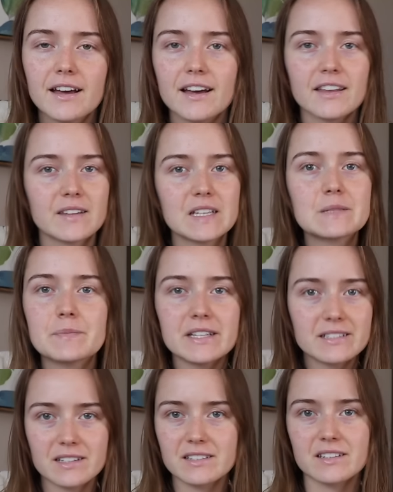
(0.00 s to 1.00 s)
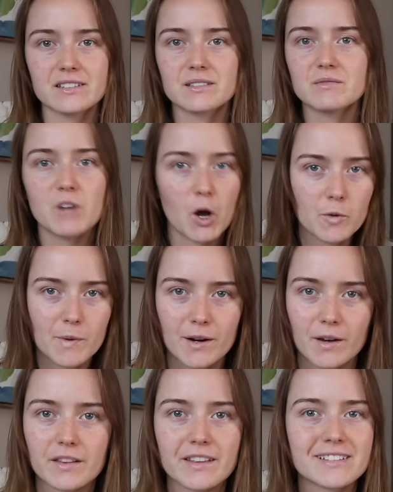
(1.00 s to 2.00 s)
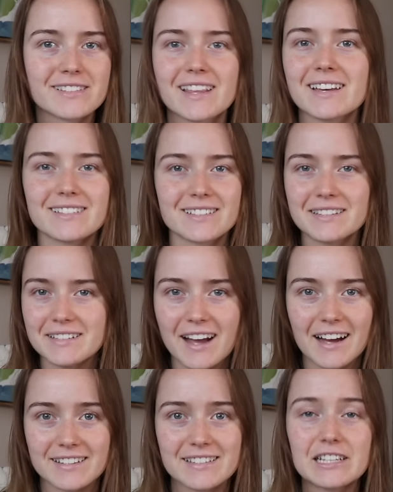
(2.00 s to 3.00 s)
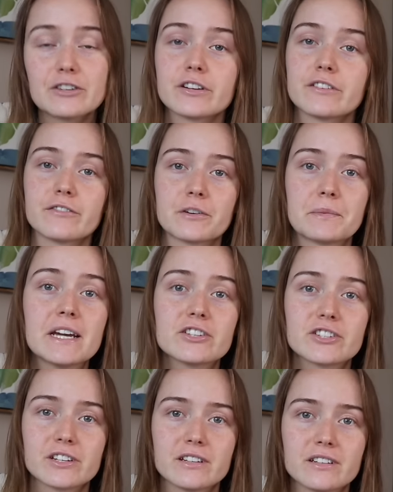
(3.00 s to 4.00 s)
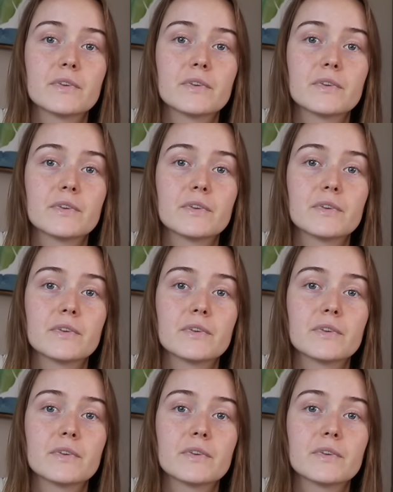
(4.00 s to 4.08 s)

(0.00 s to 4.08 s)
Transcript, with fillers: These businesses know about all these things, it's not secret information.